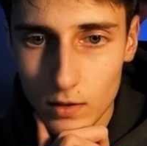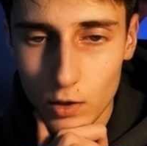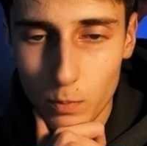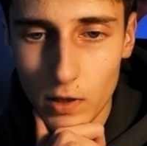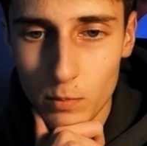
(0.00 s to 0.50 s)
a
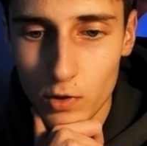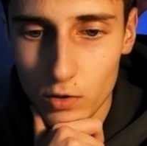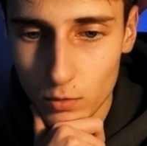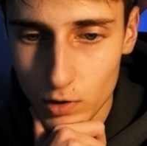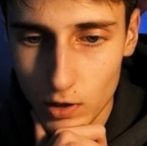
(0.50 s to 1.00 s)
department
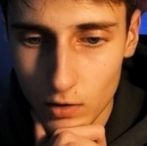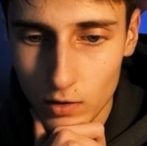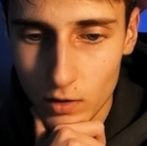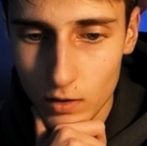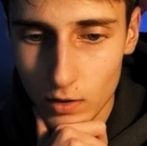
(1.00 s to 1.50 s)
store chain.
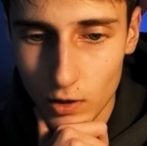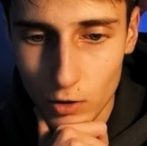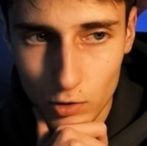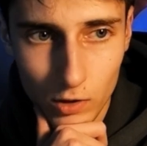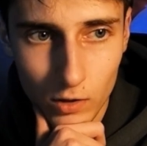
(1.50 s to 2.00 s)

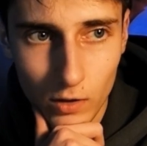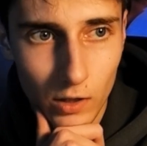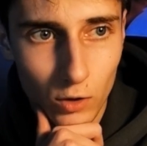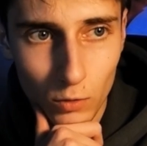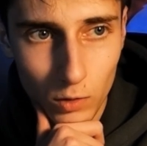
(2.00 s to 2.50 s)
Interesting, I
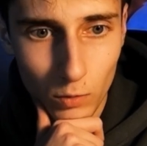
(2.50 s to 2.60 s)
had no clue